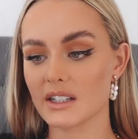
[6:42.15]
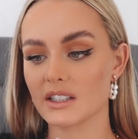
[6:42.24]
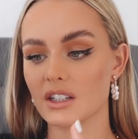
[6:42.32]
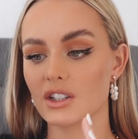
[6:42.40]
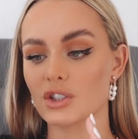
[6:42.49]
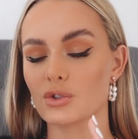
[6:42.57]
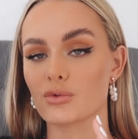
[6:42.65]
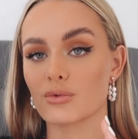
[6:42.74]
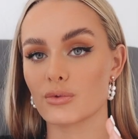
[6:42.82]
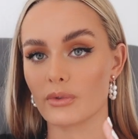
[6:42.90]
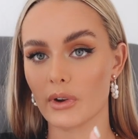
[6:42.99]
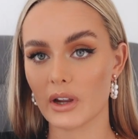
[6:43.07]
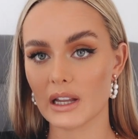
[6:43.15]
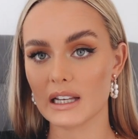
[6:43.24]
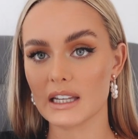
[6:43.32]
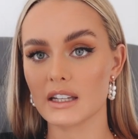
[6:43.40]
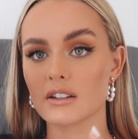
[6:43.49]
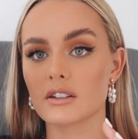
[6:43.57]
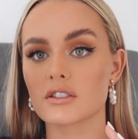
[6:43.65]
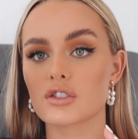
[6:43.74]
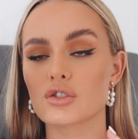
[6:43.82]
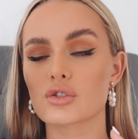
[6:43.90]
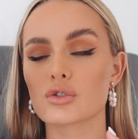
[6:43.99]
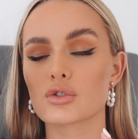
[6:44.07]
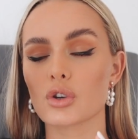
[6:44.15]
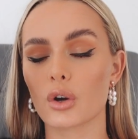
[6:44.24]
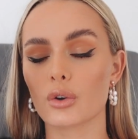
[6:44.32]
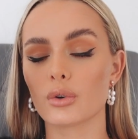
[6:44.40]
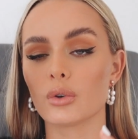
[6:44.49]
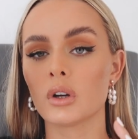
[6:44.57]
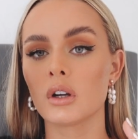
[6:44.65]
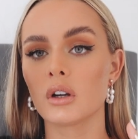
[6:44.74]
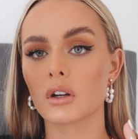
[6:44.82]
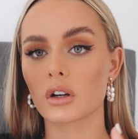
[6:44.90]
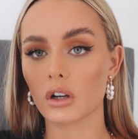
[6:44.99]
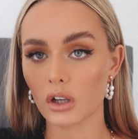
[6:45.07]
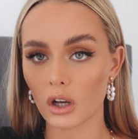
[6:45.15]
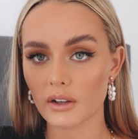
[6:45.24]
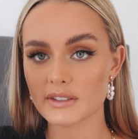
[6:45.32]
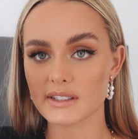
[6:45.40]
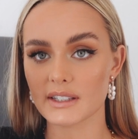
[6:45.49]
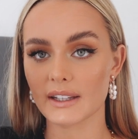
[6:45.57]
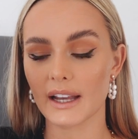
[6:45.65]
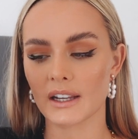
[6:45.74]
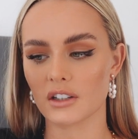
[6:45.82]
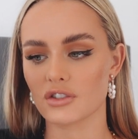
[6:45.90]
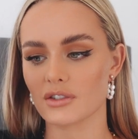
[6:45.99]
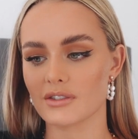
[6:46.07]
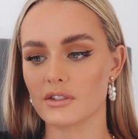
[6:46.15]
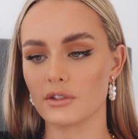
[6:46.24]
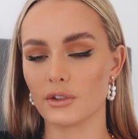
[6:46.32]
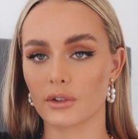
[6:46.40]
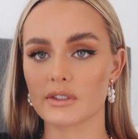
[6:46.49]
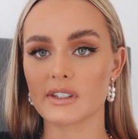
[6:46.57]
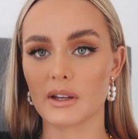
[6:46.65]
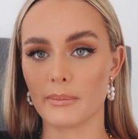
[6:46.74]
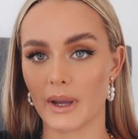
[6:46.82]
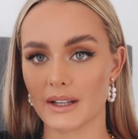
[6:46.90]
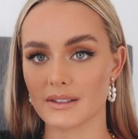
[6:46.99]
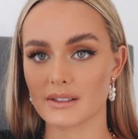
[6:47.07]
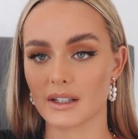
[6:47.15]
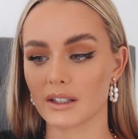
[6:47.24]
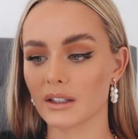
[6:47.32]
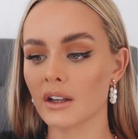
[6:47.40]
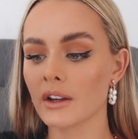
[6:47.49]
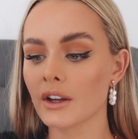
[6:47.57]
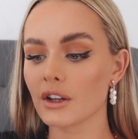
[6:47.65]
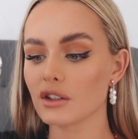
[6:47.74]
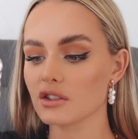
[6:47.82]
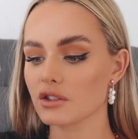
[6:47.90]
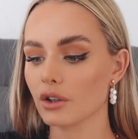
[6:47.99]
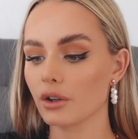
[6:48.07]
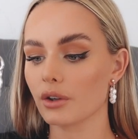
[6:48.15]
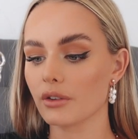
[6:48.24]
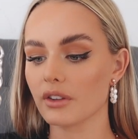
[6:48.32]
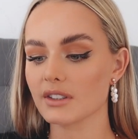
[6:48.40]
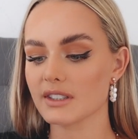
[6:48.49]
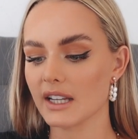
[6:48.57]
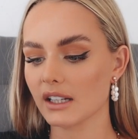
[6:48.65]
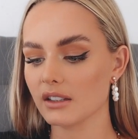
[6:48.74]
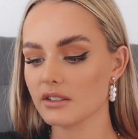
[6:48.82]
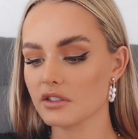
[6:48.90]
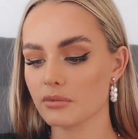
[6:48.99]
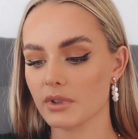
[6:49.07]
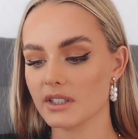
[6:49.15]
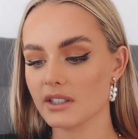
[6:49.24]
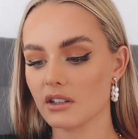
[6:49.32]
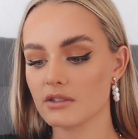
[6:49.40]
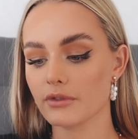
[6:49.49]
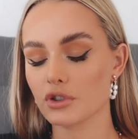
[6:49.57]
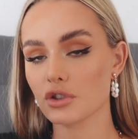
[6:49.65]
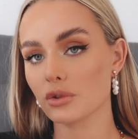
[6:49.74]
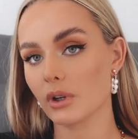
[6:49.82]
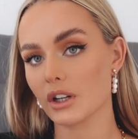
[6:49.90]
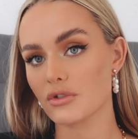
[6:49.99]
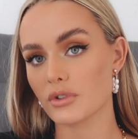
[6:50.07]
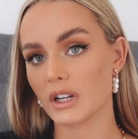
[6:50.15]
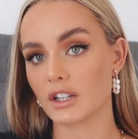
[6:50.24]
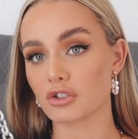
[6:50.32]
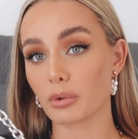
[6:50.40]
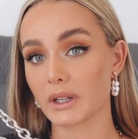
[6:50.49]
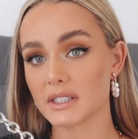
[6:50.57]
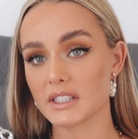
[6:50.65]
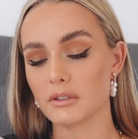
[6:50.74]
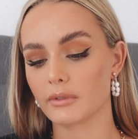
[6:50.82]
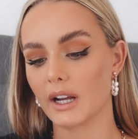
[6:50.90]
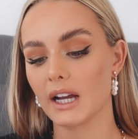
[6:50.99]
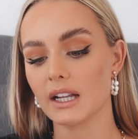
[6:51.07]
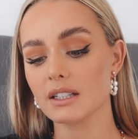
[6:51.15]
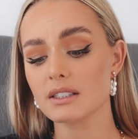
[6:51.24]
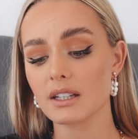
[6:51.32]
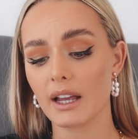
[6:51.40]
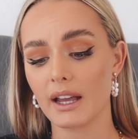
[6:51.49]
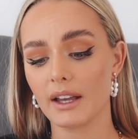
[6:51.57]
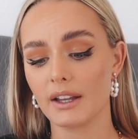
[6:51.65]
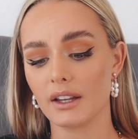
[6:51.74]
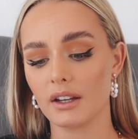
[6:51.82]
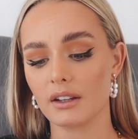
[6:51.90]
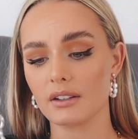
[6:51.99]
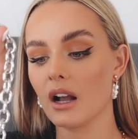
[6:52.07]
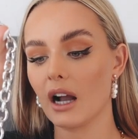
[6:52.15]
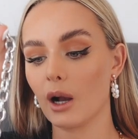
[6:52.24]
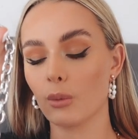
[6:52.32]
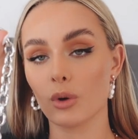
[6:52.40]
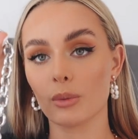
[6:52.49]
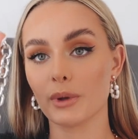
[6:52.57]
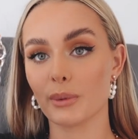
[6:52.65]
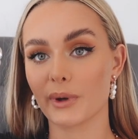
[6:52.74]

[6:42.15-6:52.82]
it is really so classy, and it just looks amazing. So this necklace retails for 220 rand, and I will be